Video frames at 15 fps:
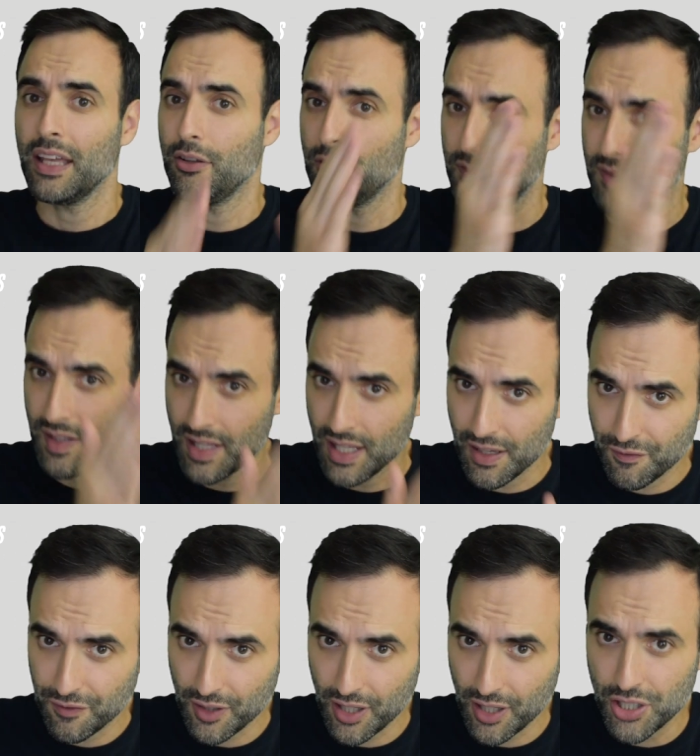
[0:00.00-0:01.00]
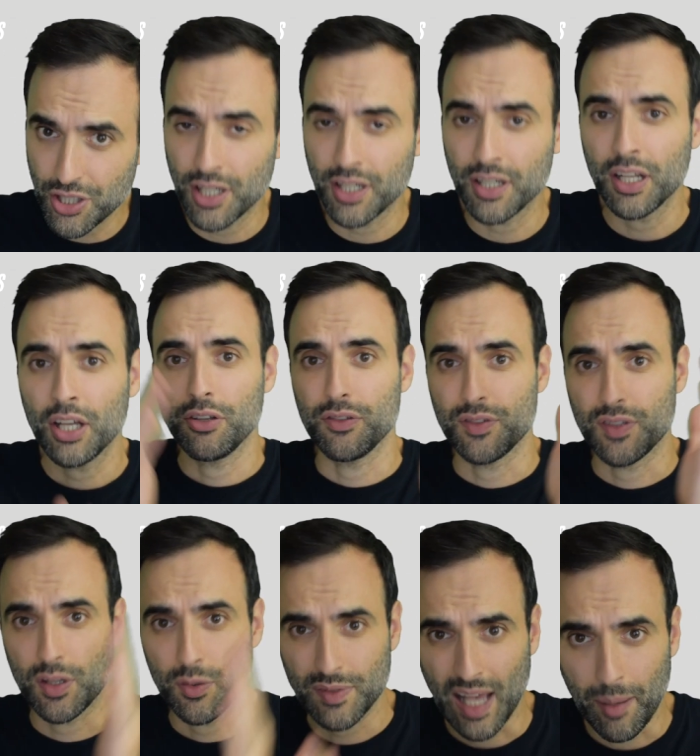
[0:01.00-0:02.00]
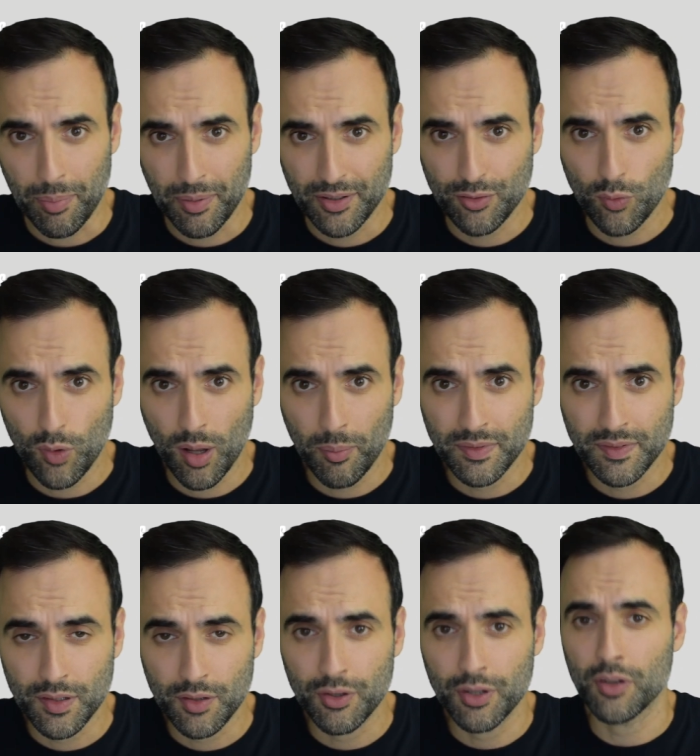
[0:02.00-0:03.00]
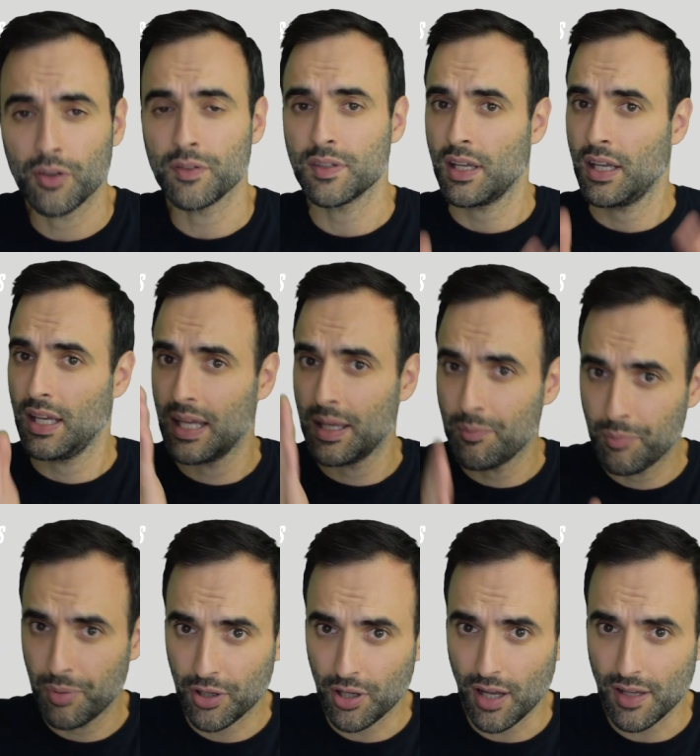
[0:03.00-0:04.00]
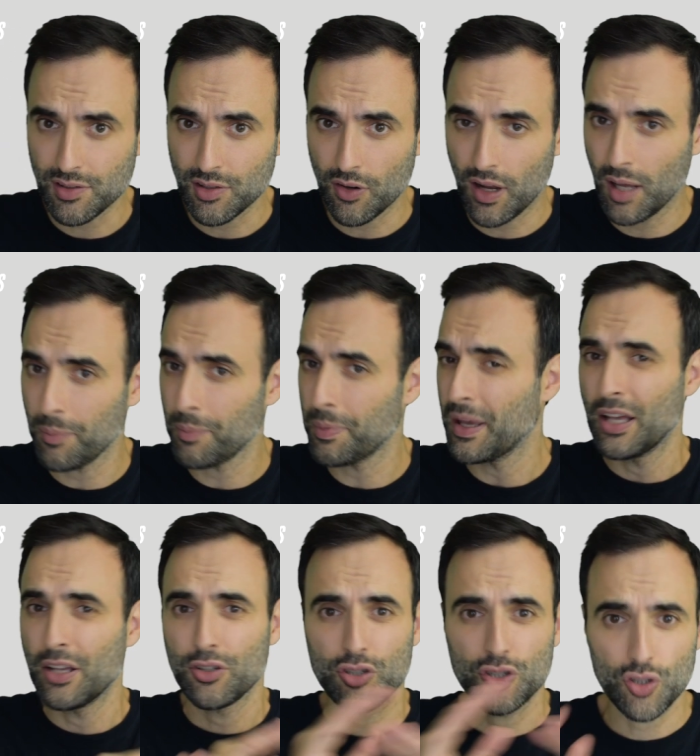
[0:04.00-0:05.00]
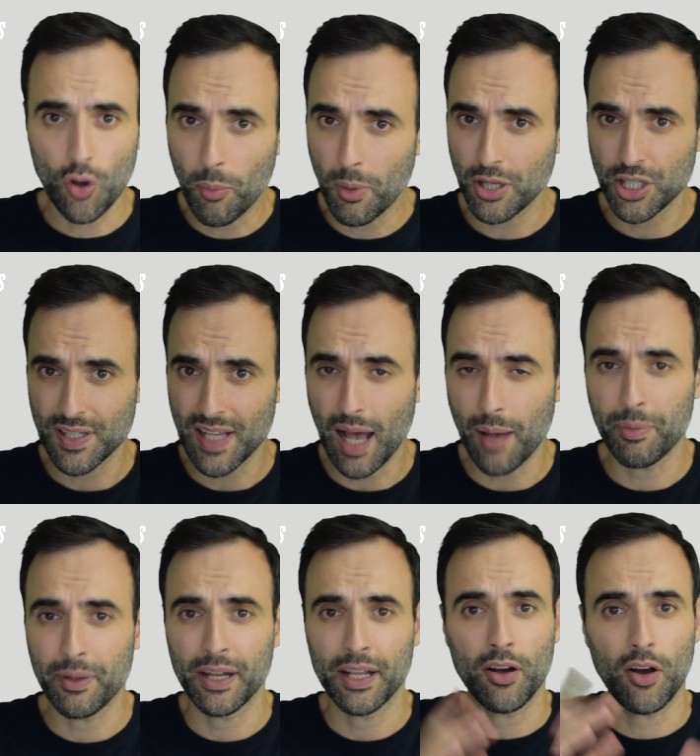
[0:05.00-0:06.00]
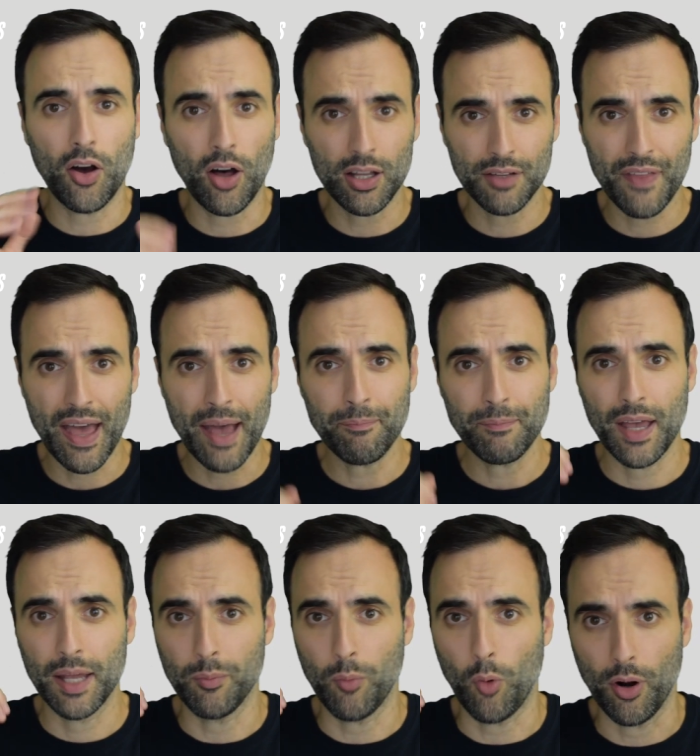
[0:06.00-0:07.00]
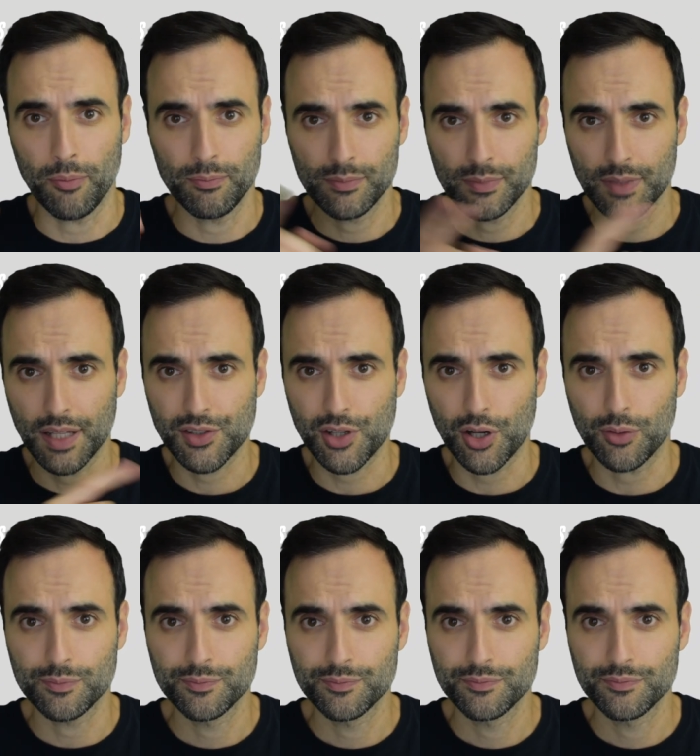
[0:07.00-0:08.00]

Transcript: You see the inflation, you see what's happening to raw materials, input costs are up, so much is happening, all of that and more. Let's go.